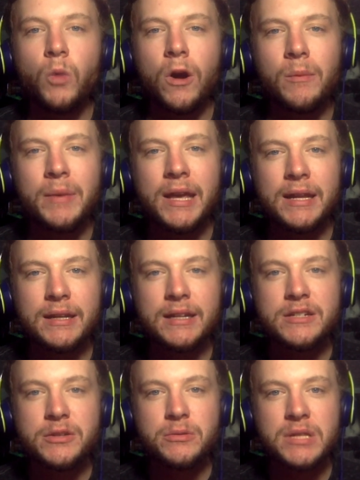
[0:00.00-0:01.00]
Welcome in
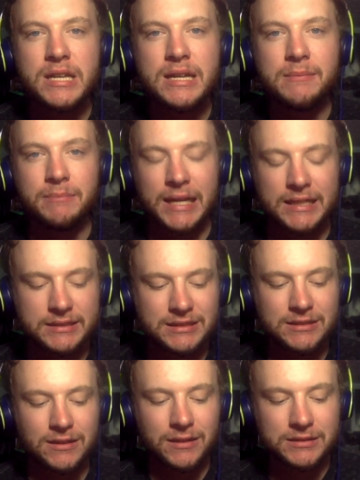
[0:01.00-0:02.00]
to the
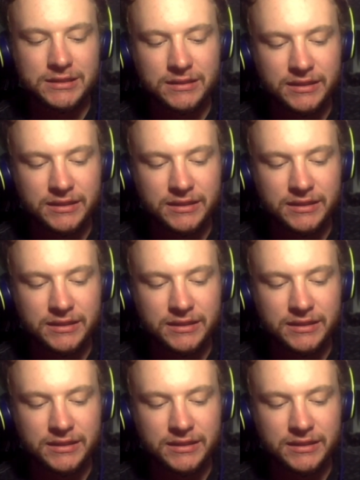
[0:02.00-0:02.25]
Mason Talks